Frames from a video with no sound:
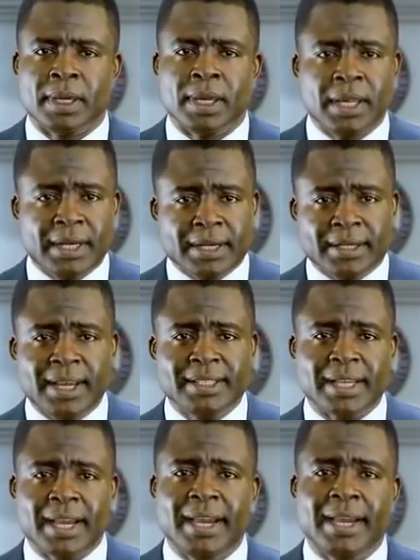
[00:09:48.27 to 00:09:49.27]
In the
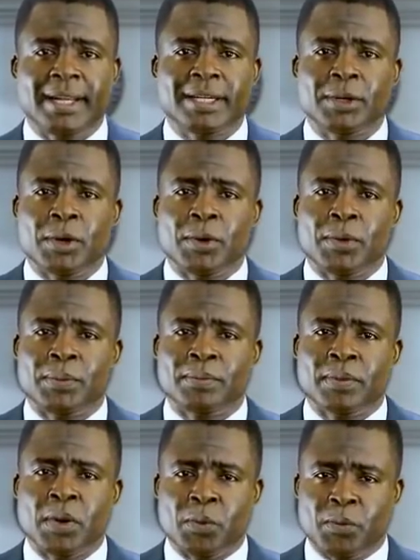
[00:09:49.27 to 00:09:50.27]
days ahead,
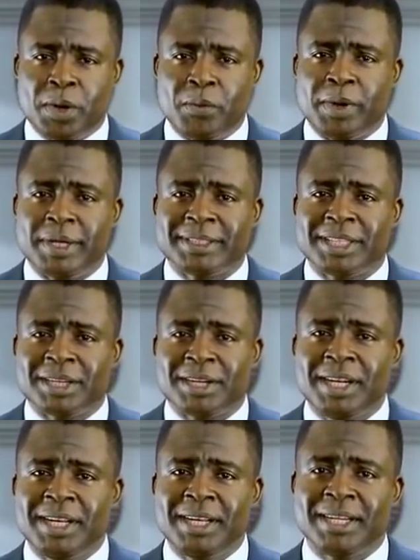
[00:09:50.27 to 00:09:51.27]
we will
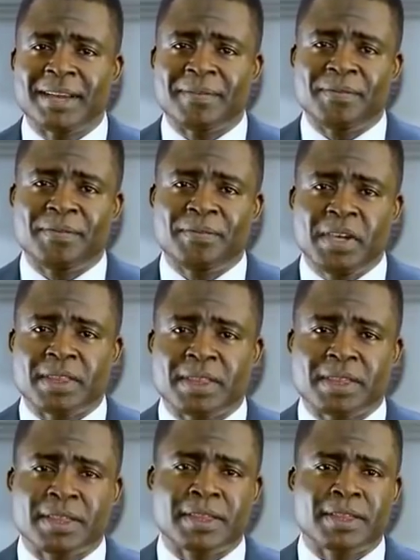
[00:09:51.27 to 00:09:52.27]
decree the
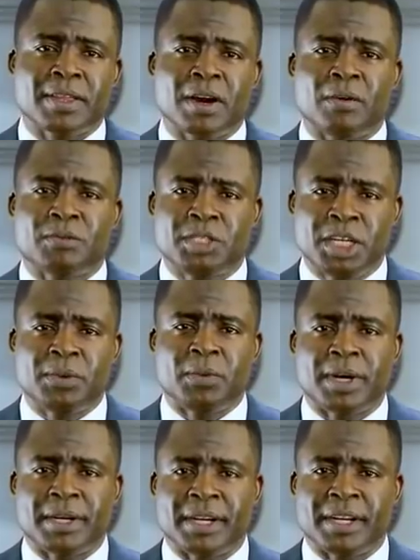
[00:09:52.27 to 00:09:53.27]
5th of
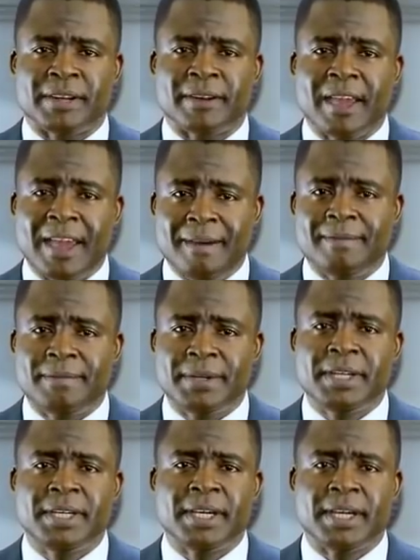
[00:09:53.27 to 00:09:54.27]
January
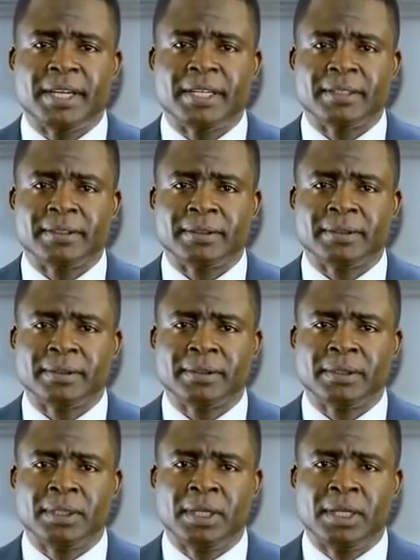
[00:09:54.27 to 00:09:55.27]
every year
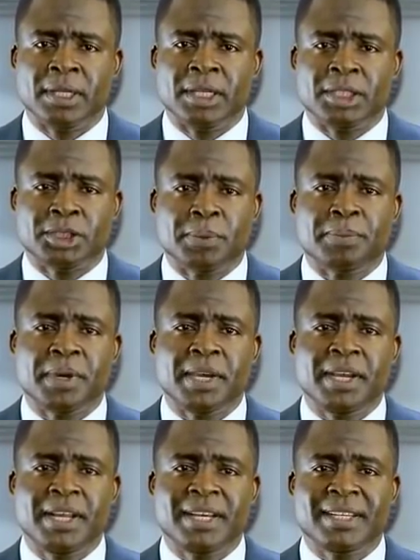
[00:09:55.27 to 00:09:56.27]
to
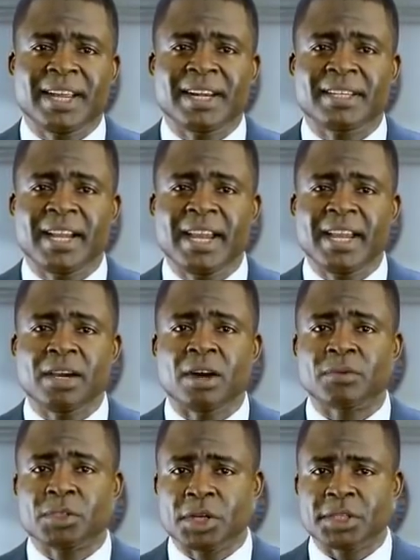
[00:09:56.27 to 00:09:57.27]
be the day
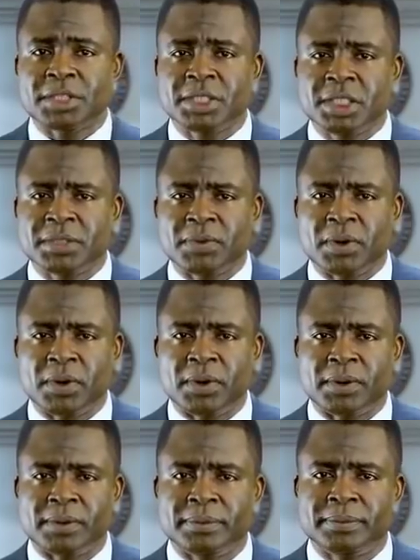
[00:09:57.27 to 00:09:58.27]
of justice for
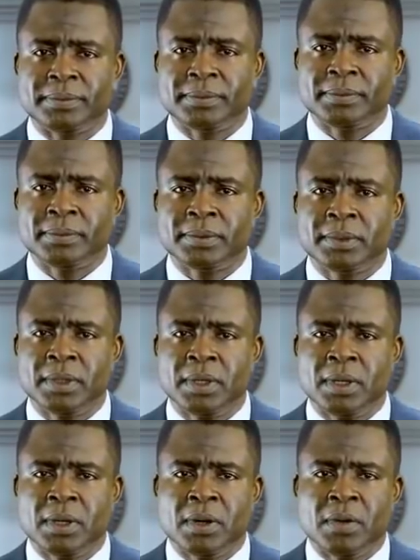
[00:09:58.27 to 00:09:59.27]
all.
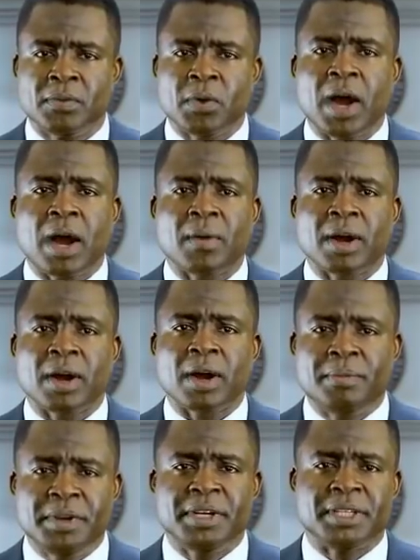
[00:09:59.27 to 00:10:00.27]
for our
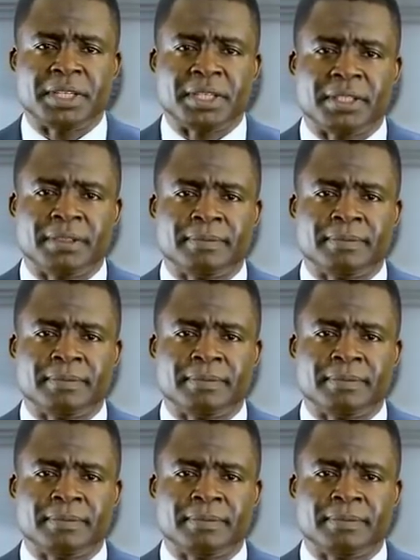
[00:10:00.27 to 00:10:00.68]
community.